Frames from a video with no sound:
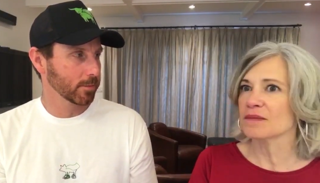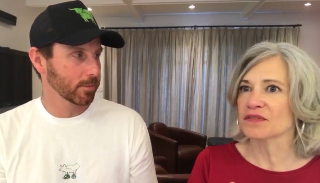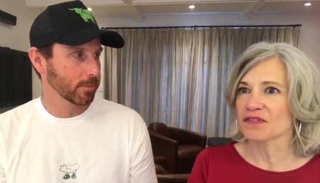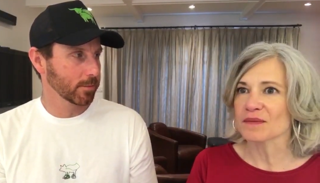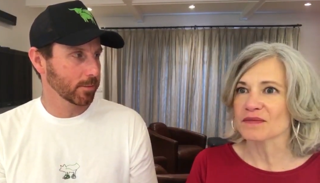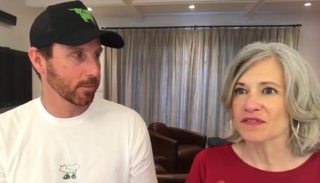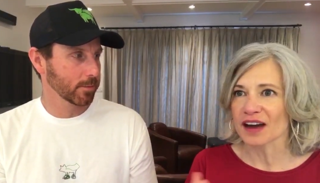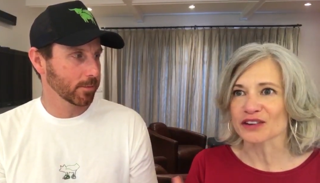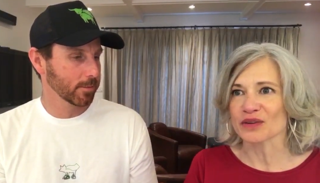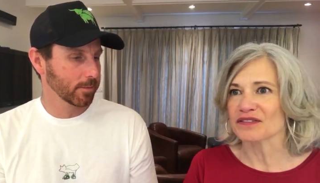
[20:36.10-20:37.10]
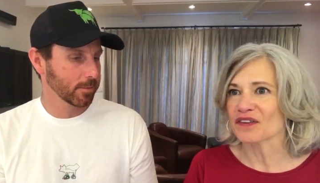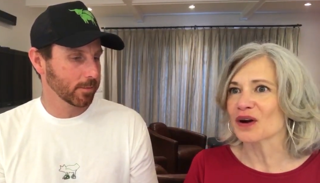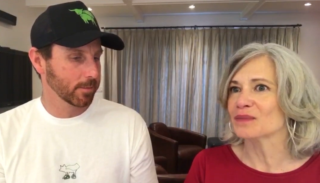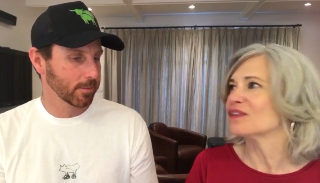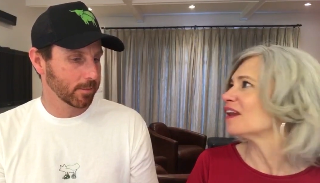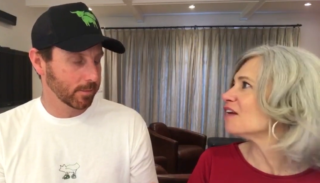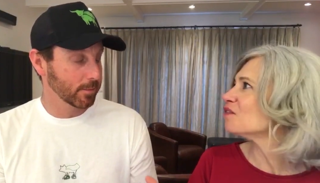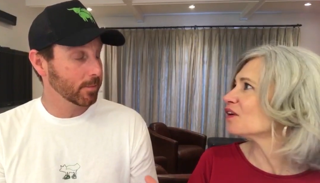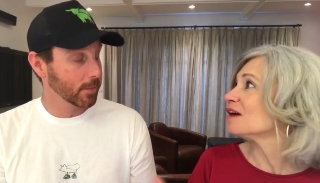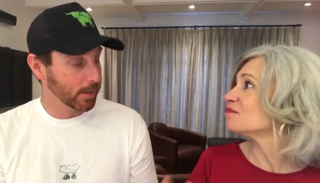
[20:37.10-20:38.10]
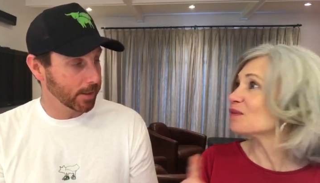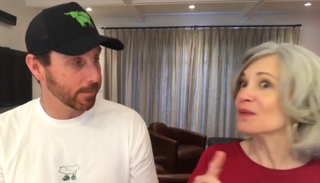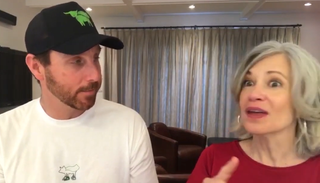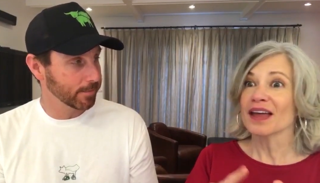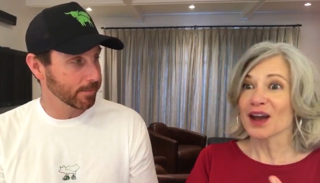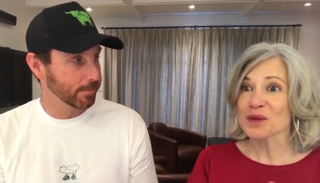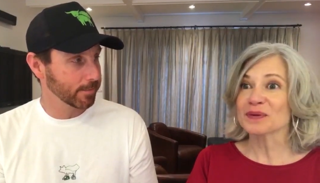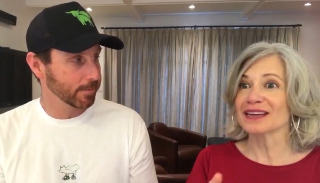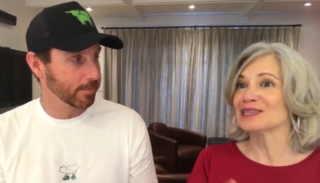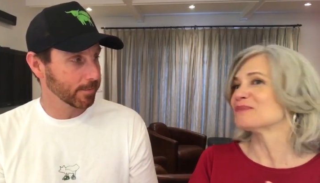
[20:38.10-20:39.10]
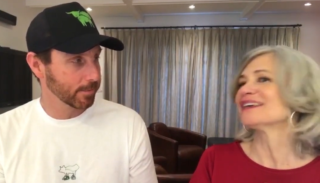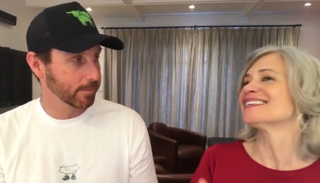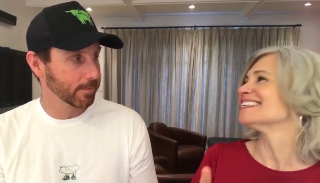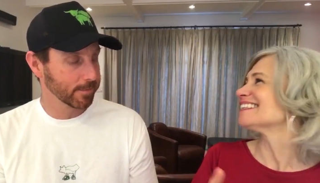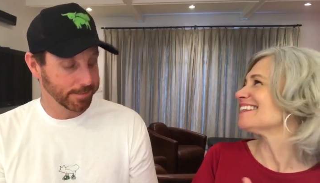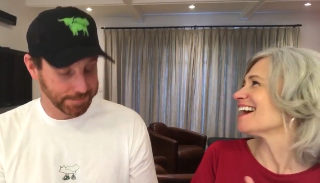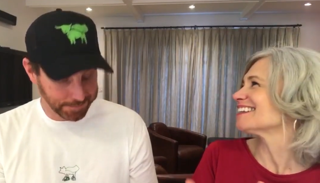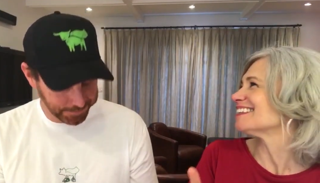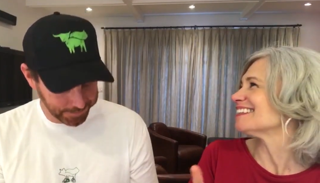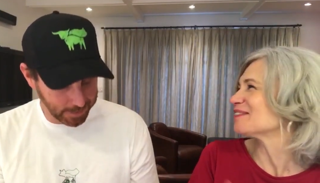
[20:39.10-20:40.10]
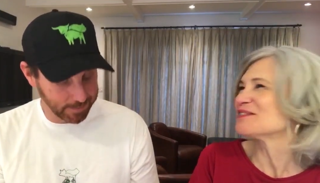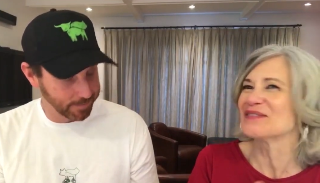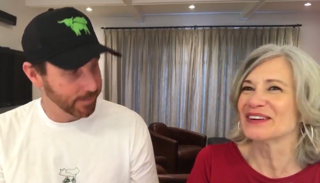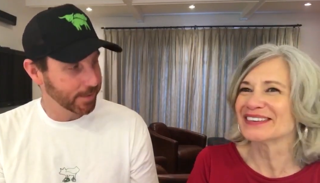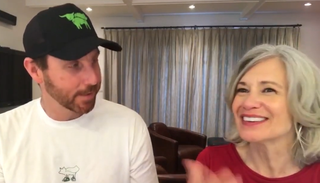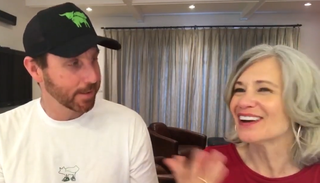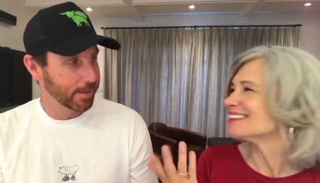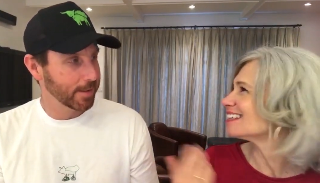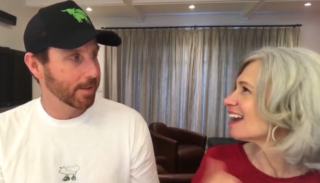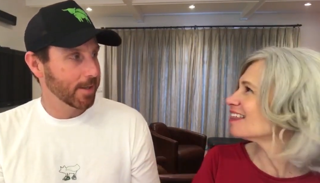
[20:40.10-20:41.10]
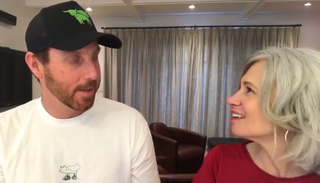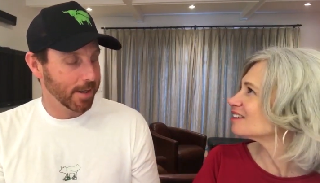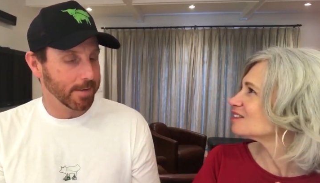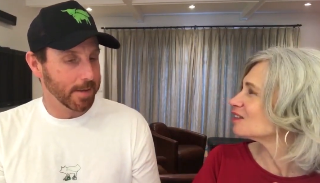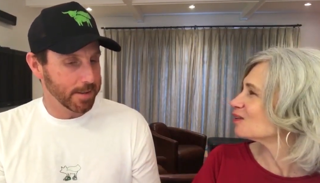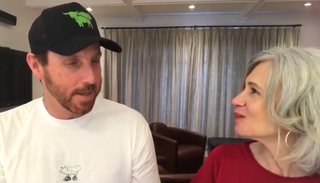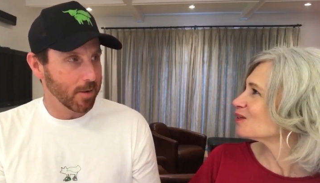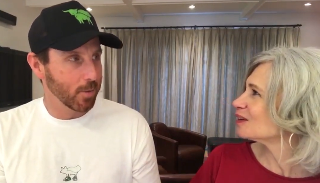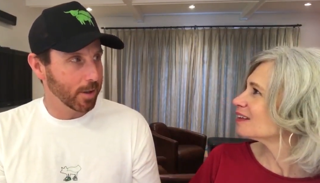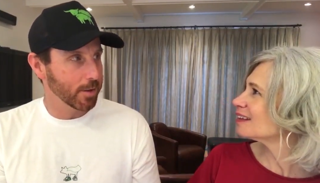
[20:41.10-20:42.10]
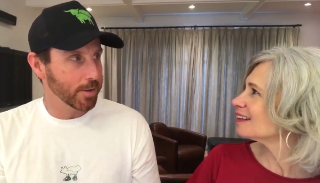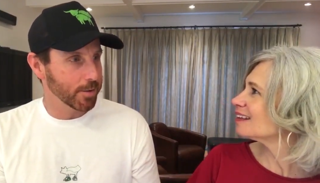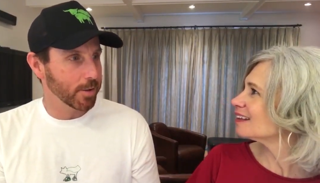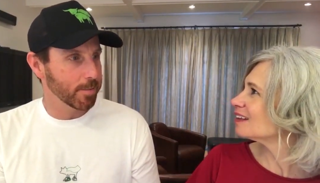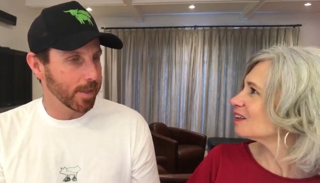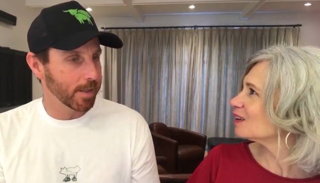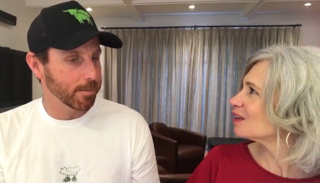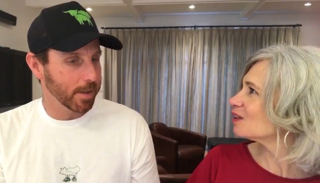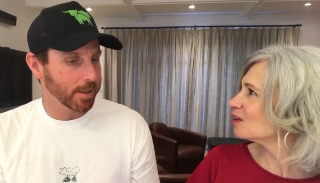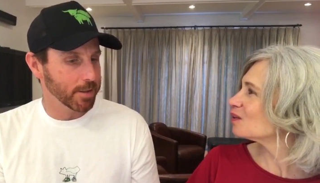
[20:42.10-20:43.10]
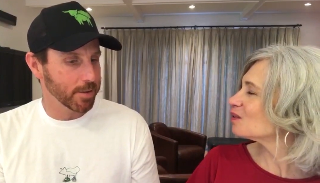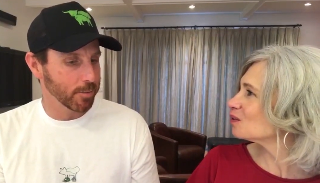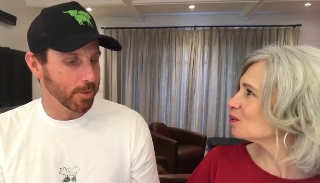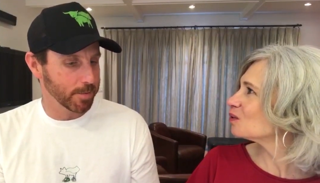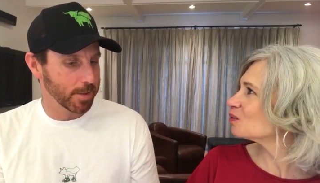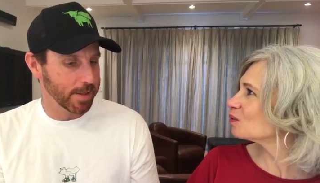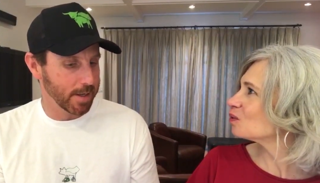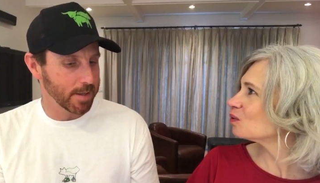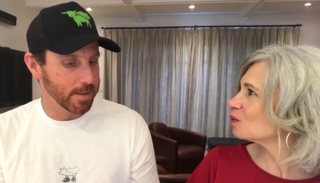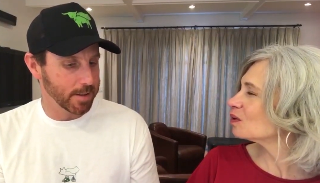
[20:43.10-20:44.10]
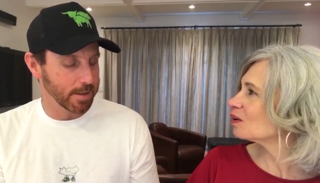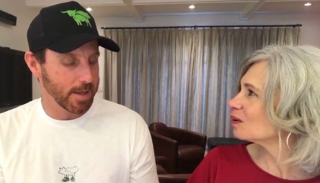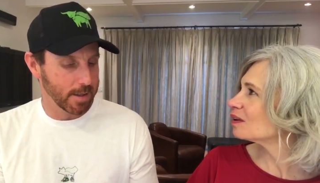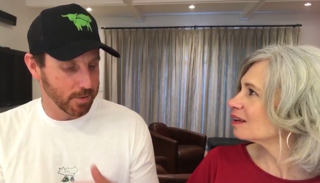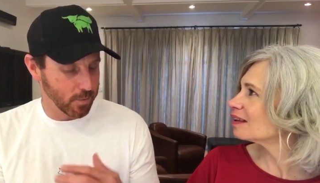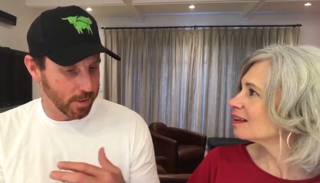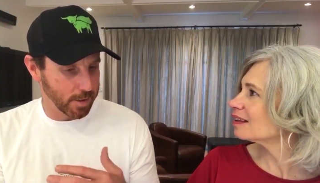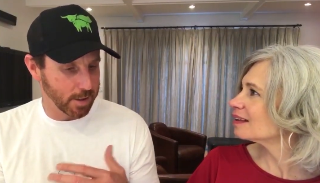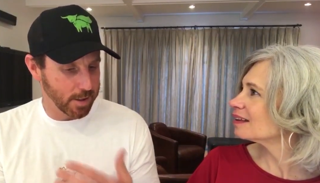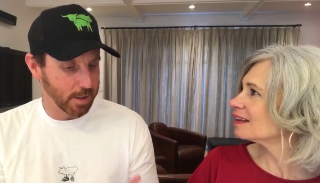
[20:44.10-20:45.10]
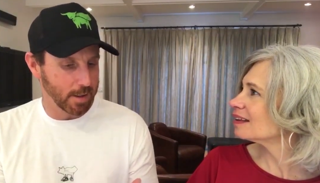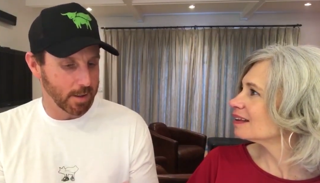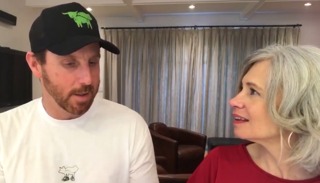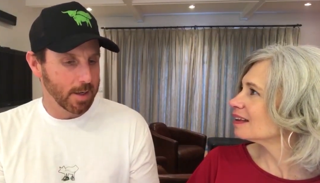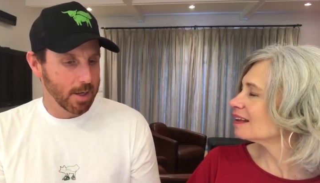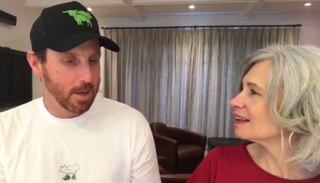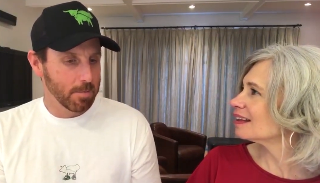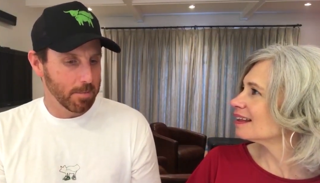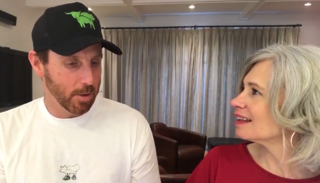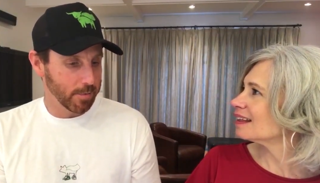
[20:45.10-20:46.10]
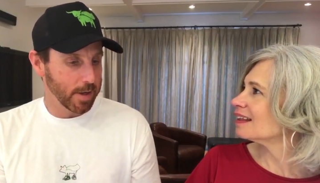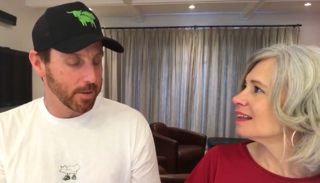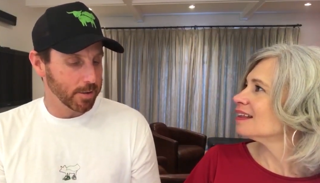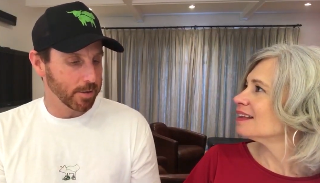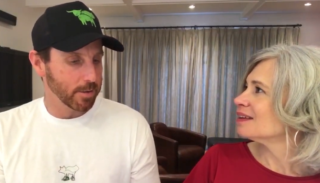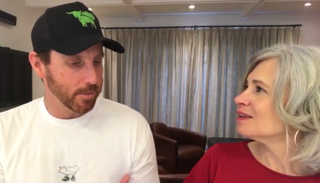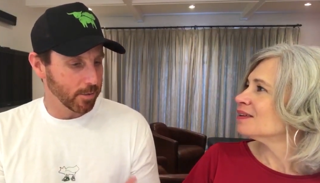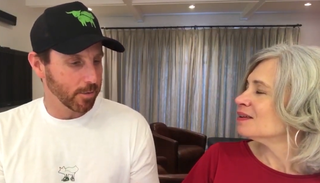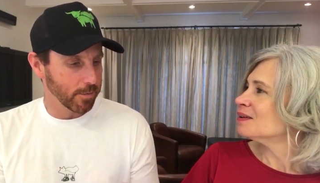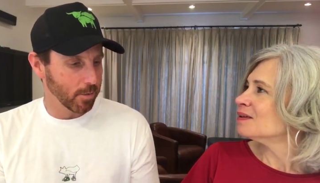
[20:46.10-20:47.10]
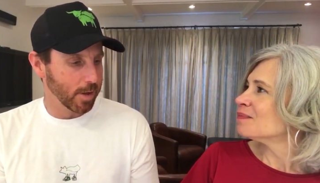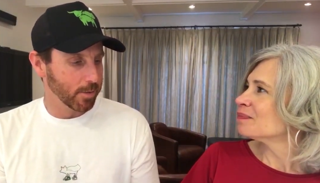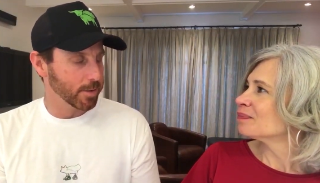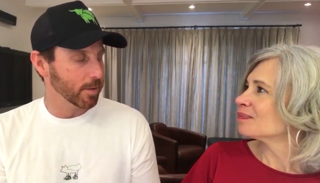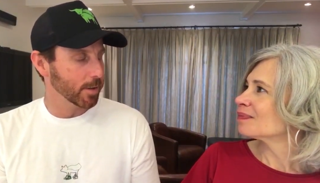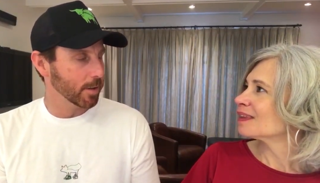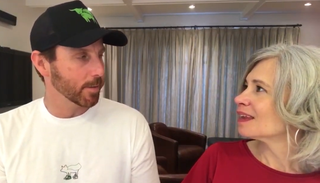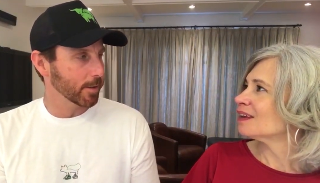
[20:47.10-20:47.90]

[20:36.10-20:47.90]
Speaker 1: come from factory farms than ever come yeah. from airplanes, buses, taxis, yeah. Ubers altogether. Yeah, so. that's not
Speaker 2: well understood by, by consumers, but that is that is one of the key motivations for, for why we started the